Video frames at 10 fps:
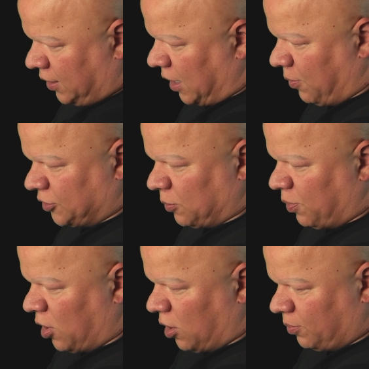I want the
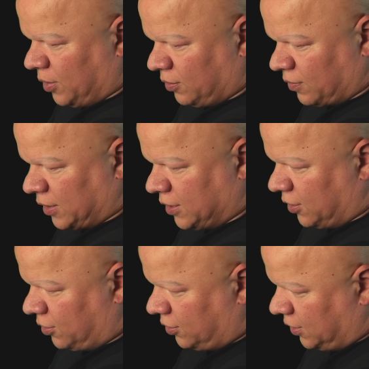palm right
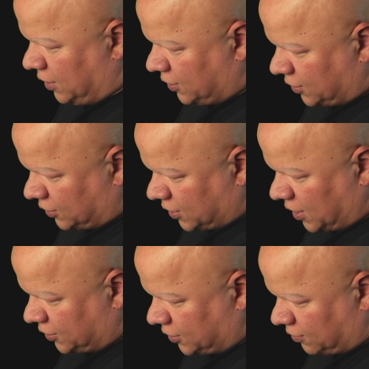here to
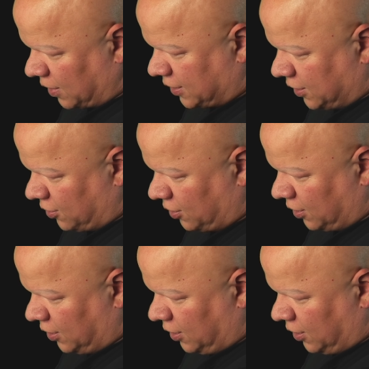touch right here.